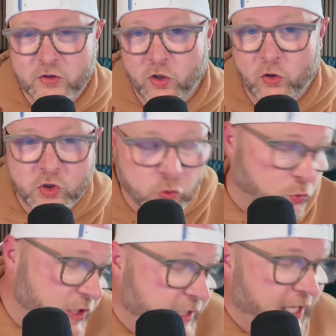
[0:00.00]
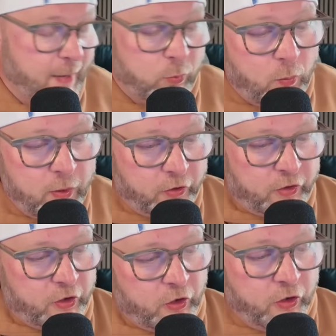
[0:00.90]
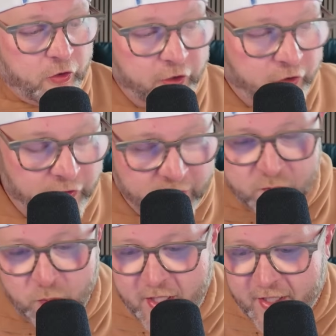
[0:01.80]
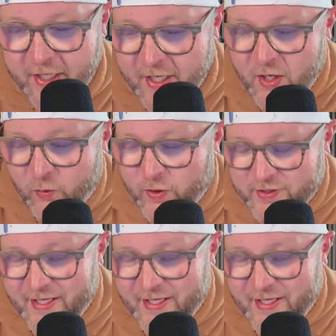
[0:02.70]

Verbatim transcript: So to recap, what we learned earlier this week was